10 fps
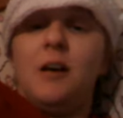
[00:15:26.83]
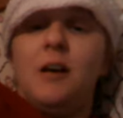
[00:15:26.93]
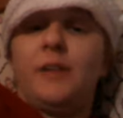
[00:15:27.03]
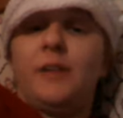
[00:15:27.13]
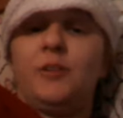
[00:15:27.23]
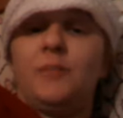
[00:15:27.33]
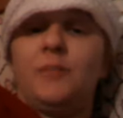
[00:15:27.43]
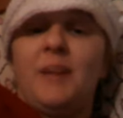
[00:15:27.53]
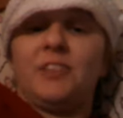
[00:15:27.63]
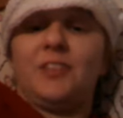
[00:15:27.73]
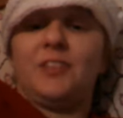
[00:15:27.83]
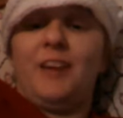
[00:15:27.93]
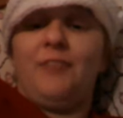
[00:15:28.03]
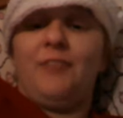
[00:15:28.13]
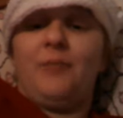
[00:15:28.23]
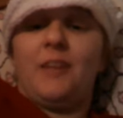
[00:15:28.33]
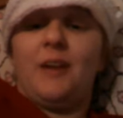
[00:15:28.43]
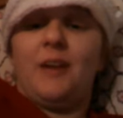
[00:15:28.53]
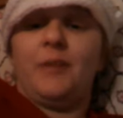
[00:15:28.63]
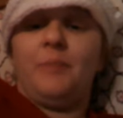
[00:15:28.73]
I couldn't imagine life
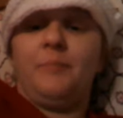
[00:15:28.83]
without him.